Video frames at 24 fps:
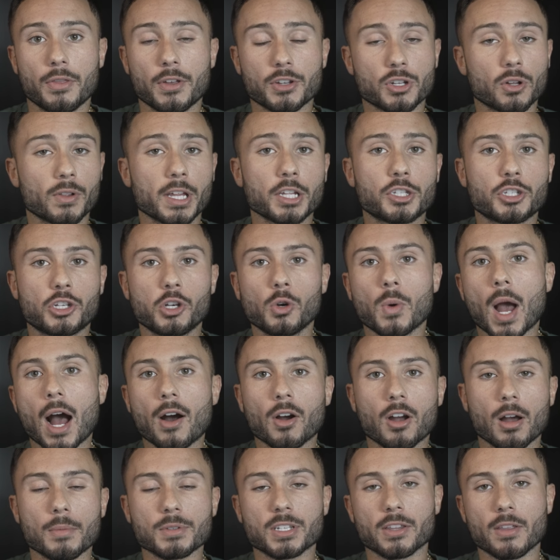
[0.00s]
There's only two
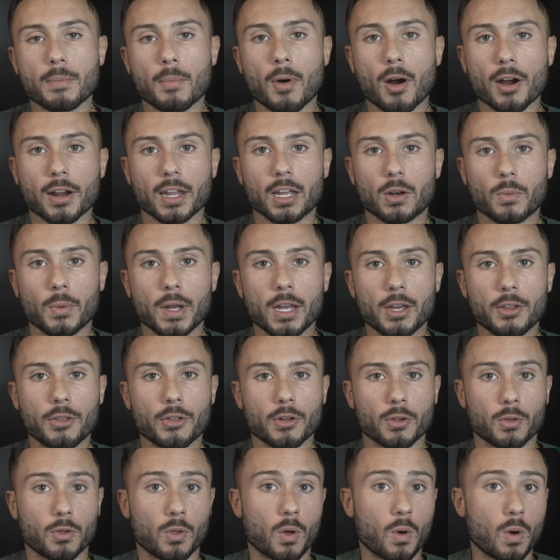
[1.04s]
outcomes in the market. We
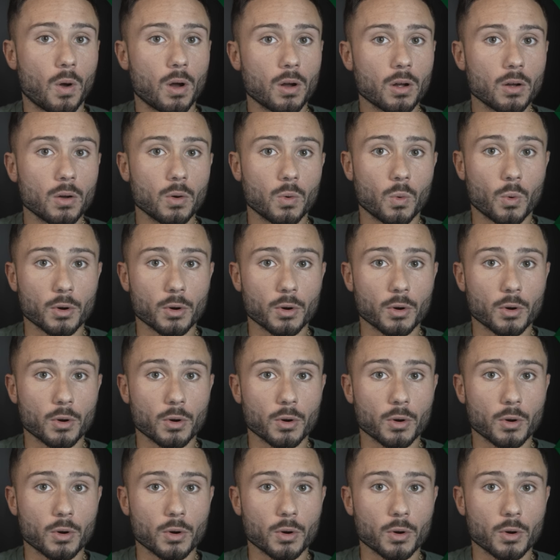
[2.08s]
either long